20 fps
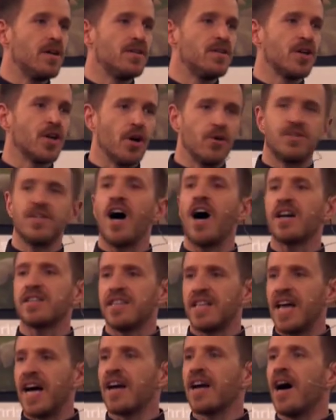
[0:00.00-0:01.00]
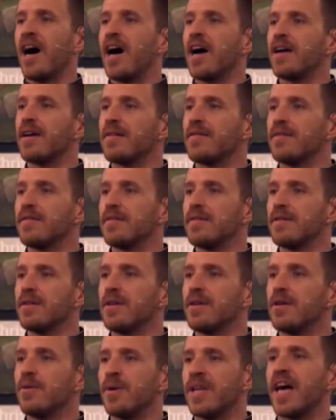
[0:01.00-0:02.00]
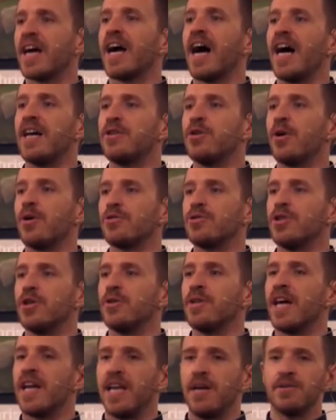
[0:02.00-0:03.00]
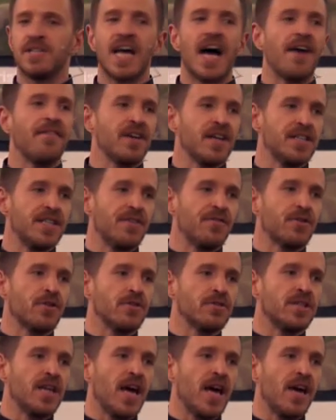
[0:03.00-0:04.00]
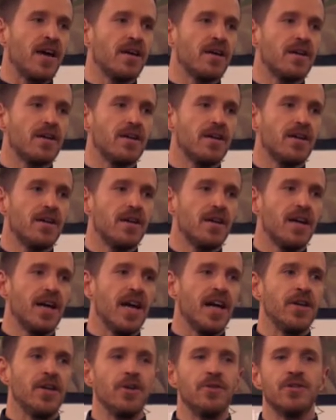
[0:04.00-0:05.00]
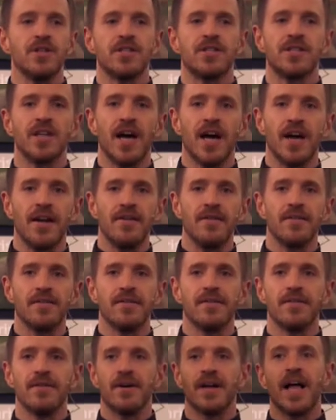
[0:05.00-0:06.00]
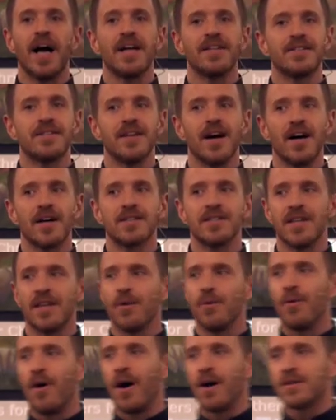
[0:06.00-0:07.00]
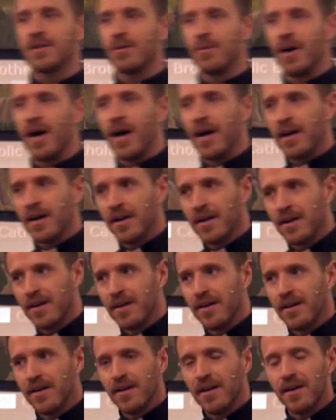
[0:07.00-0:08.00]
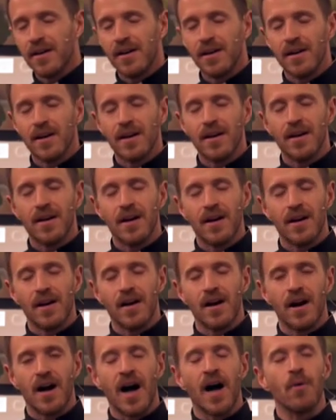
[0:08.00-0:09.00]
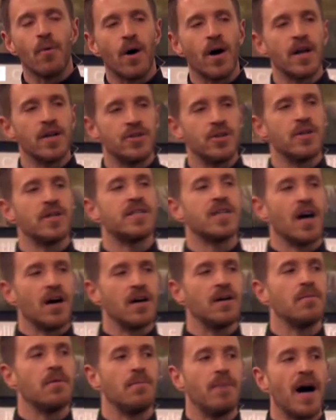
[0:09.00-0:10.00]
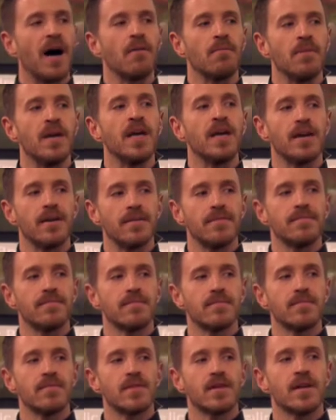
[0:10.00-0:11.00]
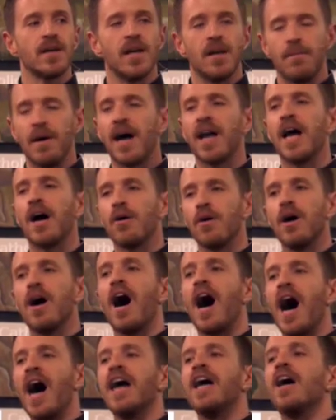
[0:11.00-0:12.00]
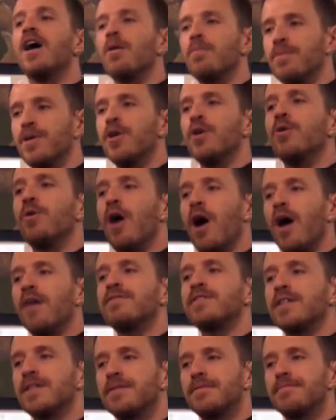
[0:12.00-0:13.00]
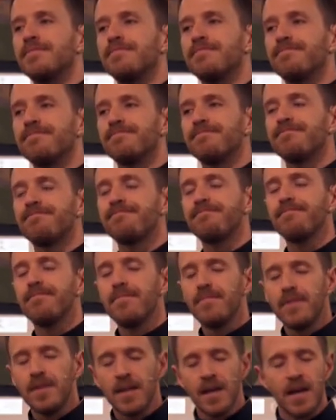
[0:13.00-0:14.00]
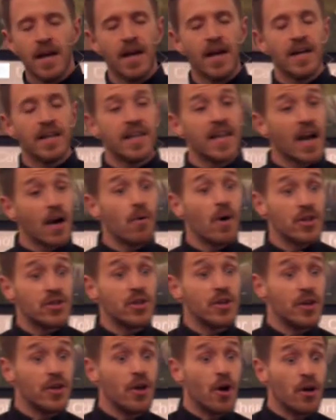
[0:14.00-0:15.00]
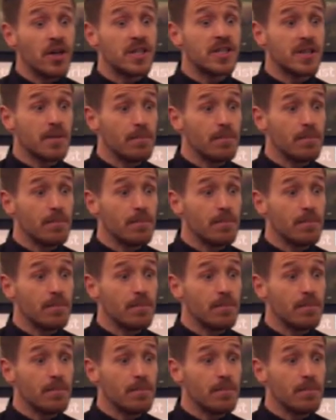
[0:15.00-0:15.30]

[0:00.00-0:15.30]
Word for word: to go talk to that guy. When that guy told you that he was having a difficult day, and you just said, well, that sucks, and then walked away, I wanted you to tell him about me and about how I help you often. Then I want you to notice the